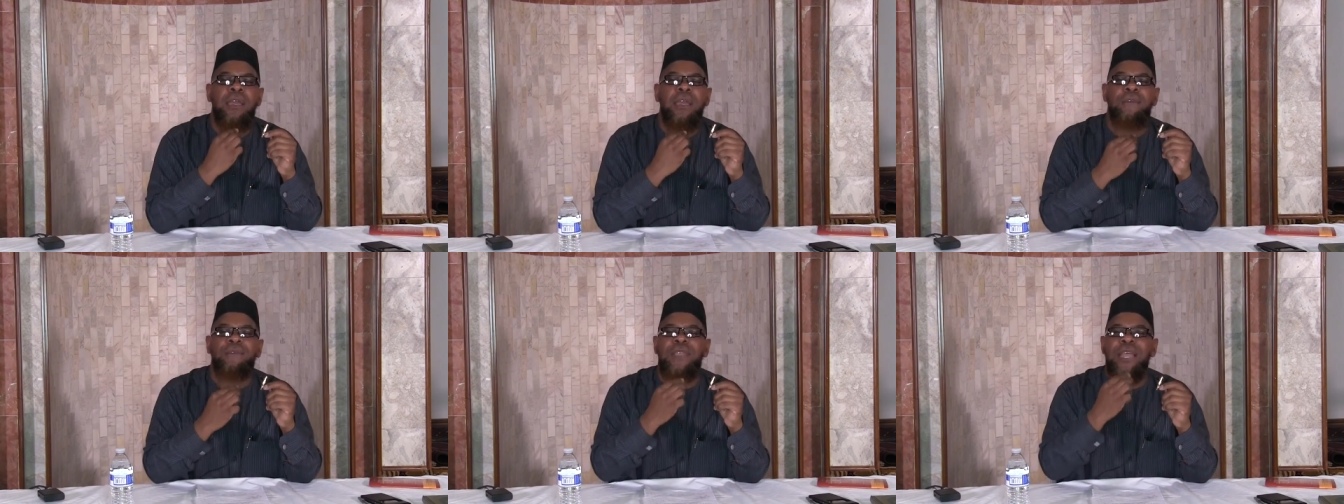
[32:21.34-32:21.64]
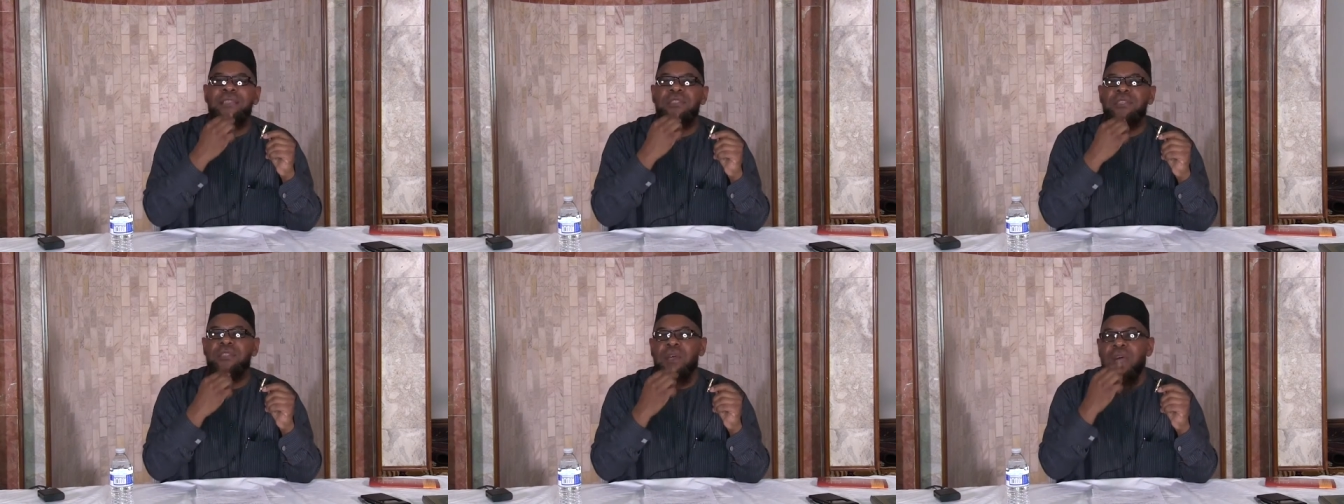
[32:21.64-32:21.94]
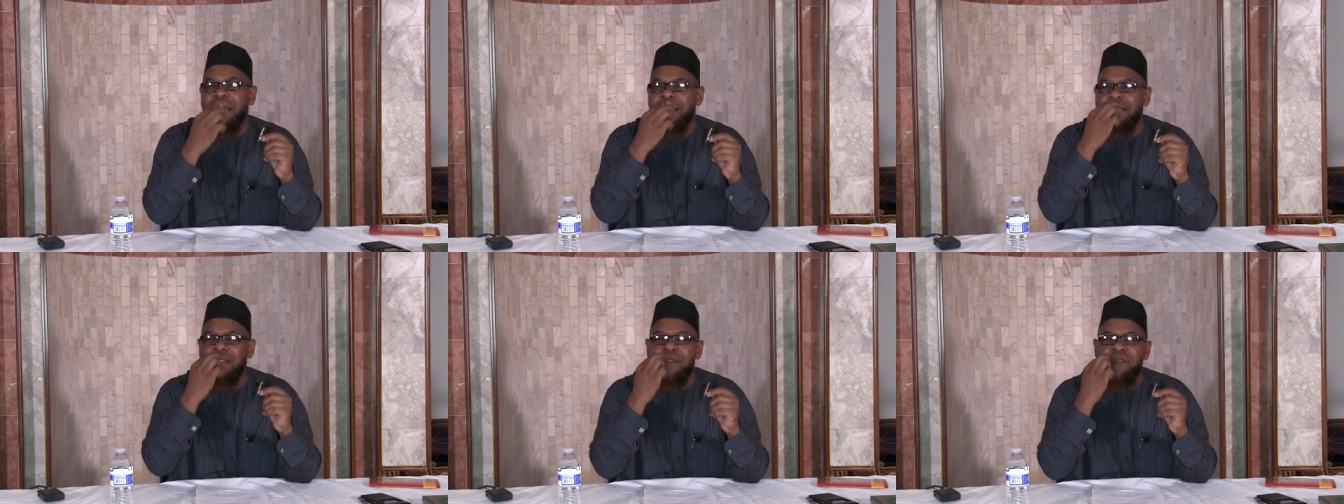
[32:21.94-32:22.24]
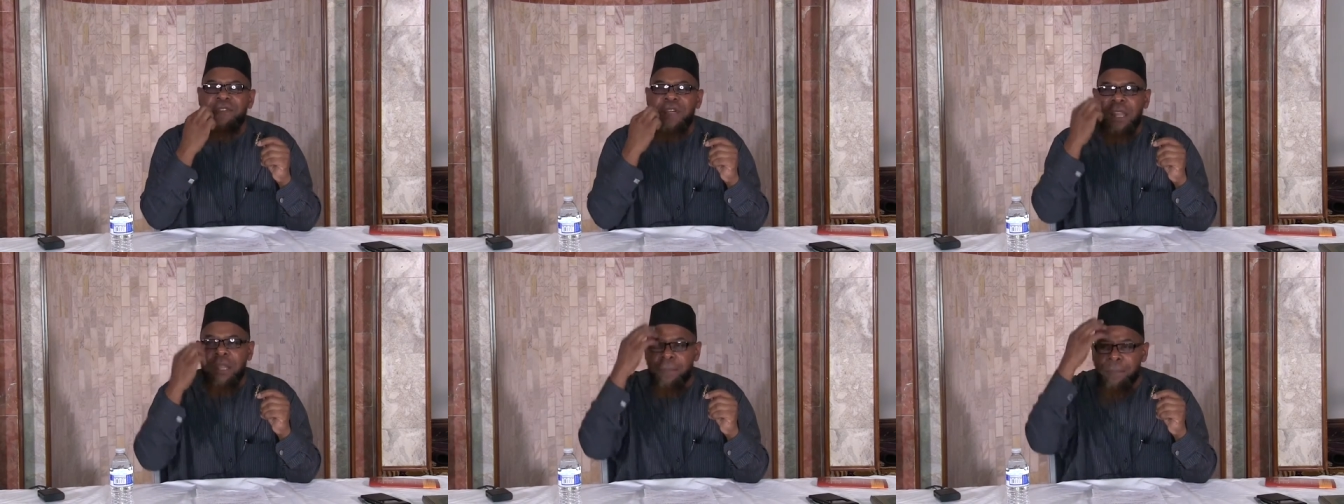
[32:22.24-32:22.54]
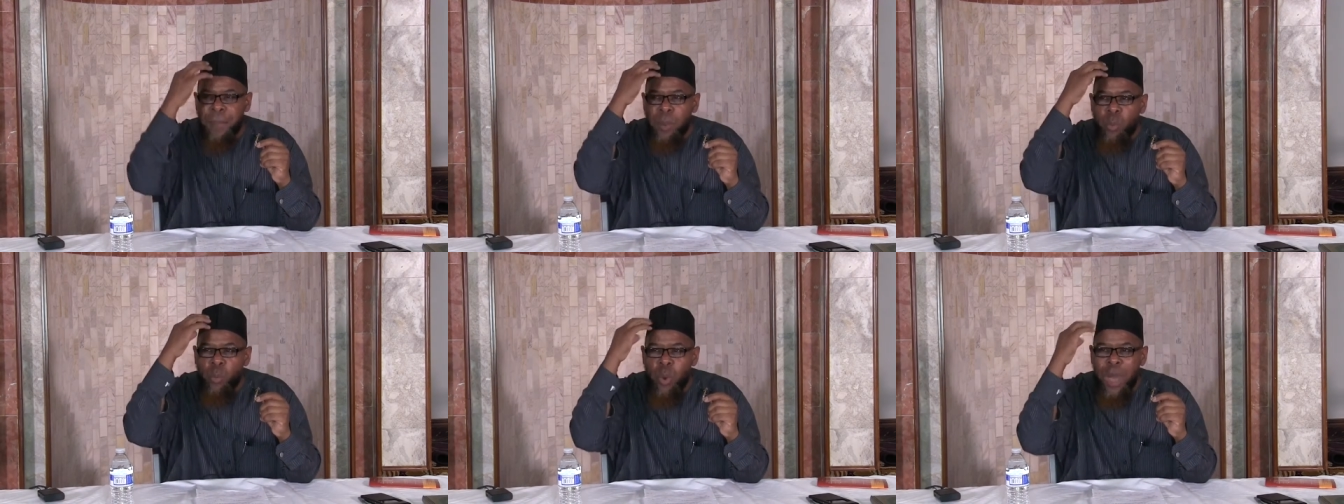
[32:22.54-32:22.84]
if they start
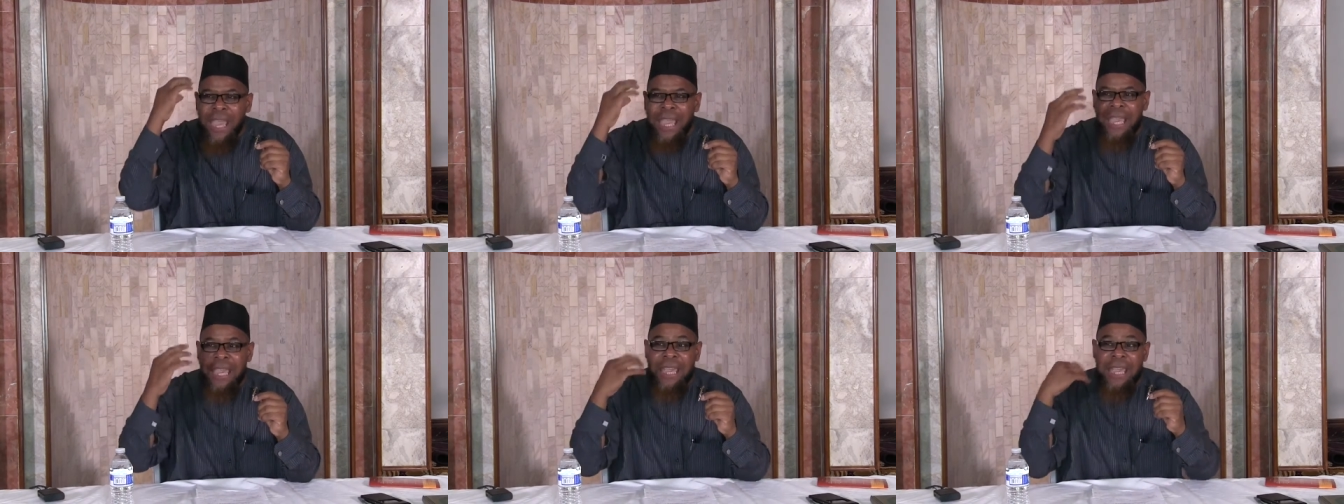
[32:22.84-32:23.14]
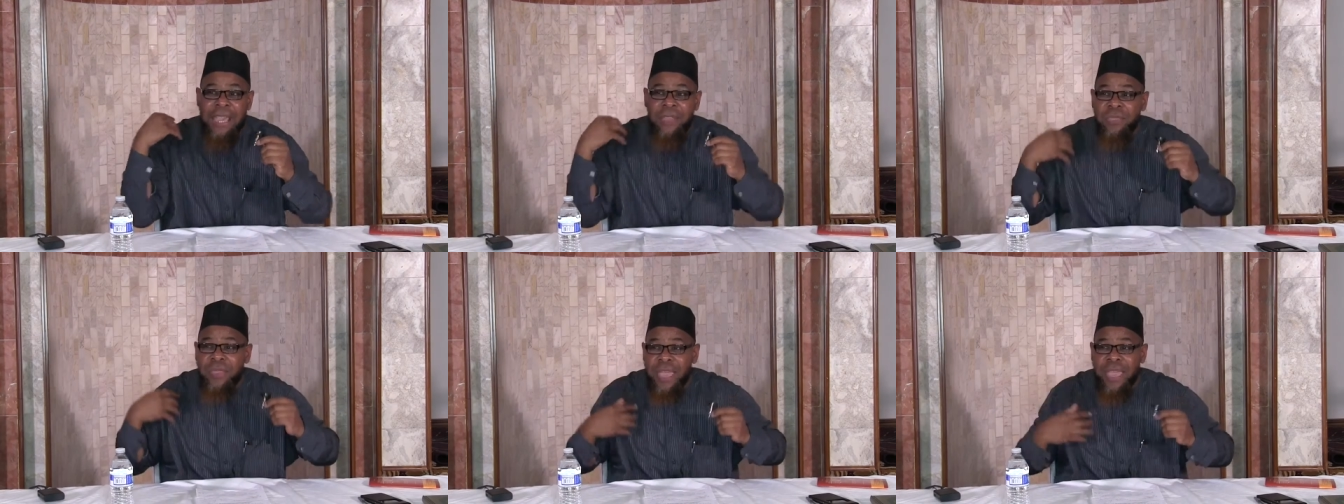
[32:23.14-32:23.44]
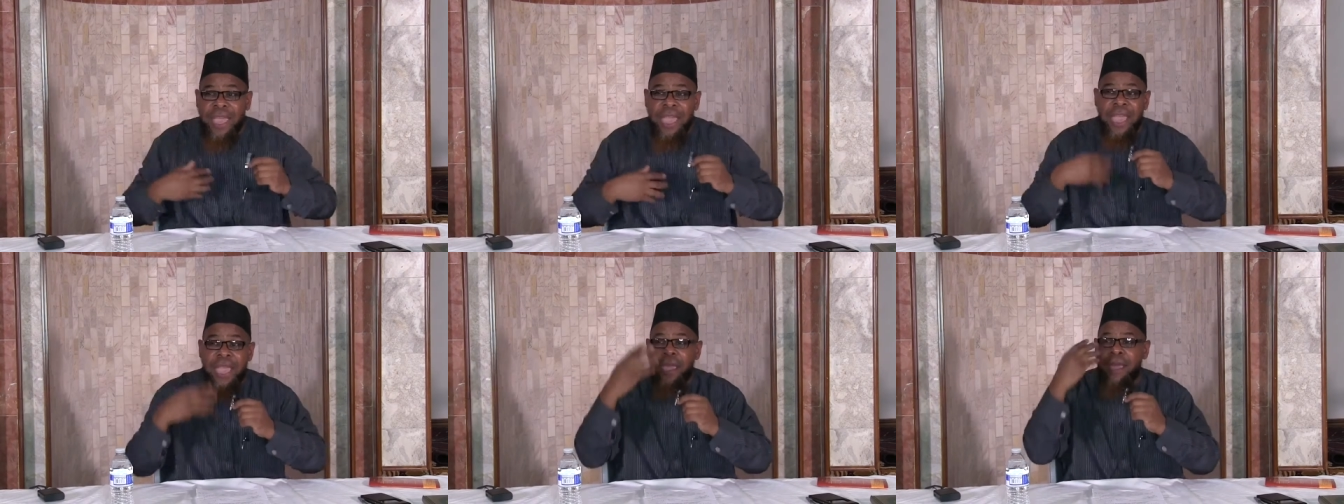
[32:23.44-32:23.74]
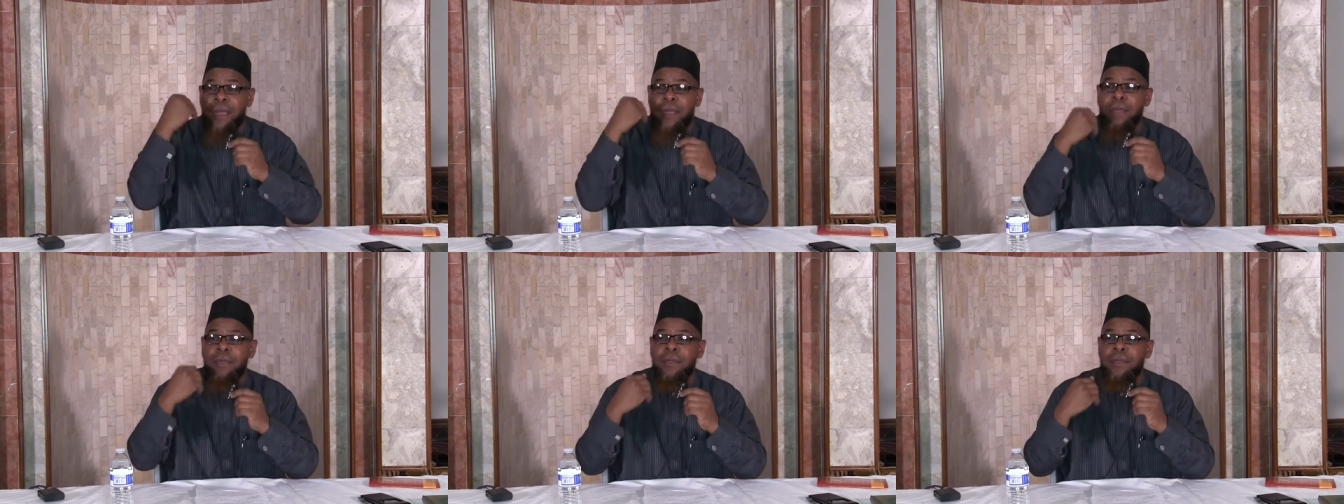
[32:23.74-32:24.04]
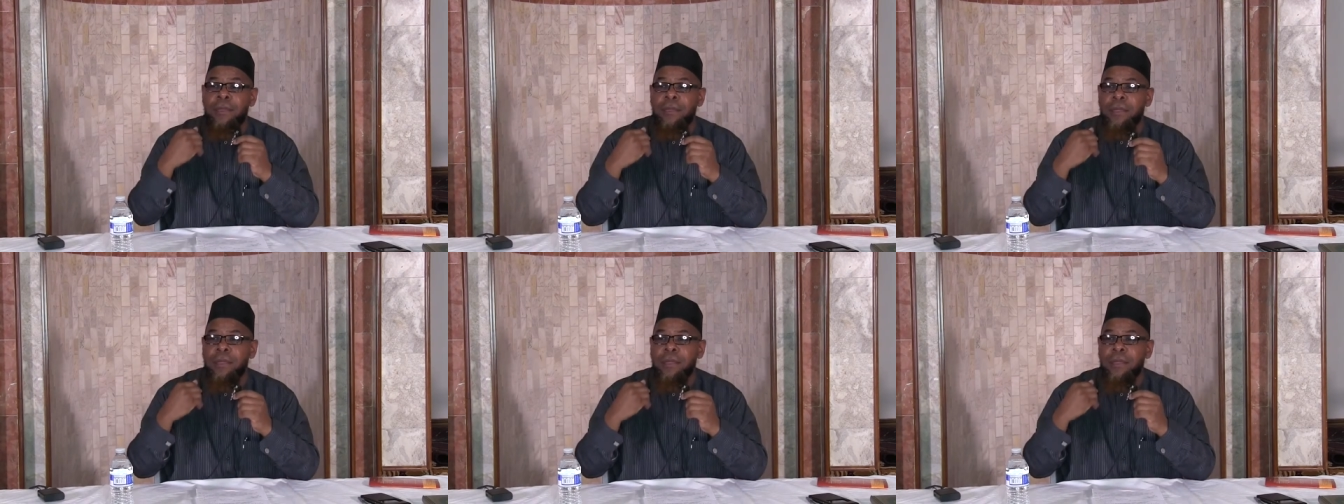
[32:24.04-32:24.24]
developing white in their hair,